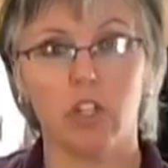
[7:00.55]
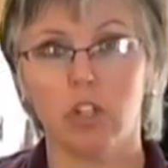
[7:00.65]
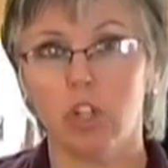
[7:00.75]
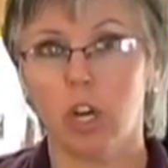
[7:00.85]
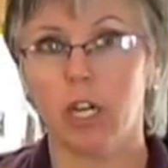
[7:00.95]
your
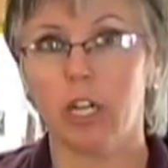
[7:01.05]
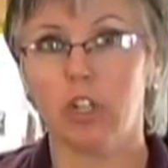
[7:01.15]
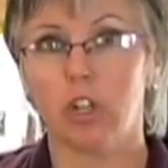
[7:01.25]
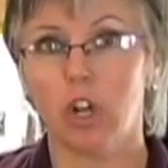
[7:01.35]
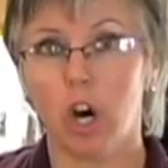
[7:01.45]
dog eat
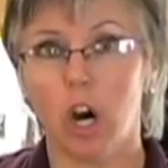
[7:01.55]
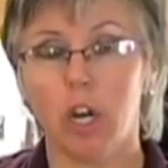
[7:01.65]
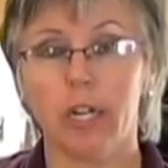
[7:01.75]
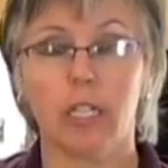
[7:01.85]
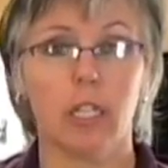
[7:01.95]
your
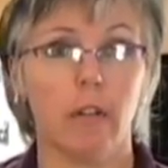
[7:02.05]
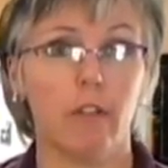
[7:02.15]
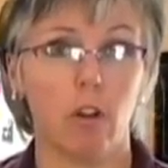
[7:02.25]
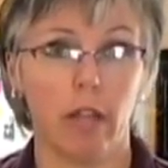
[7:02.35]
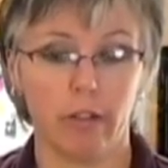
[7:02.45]
Kong instead of
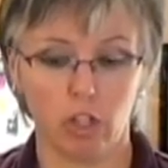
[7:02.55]
your leather